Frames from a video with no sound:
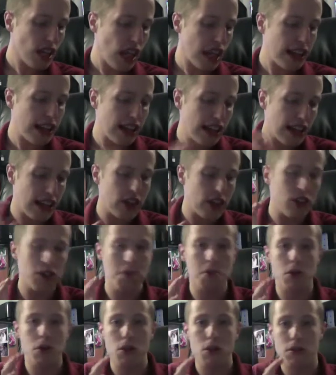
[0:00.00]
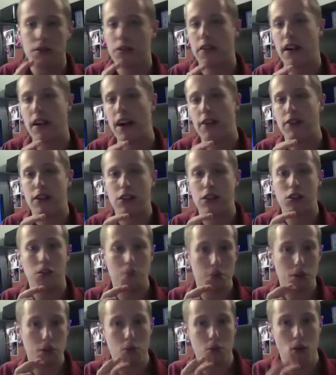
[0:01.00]
And the less important graphics you
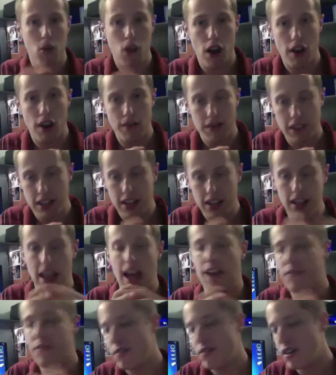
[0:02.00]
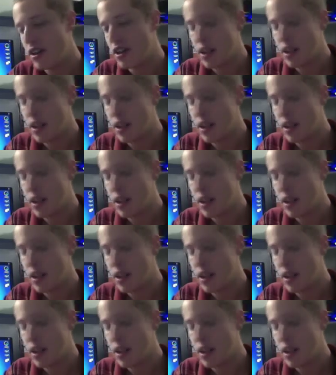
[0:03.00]
put more off to the left.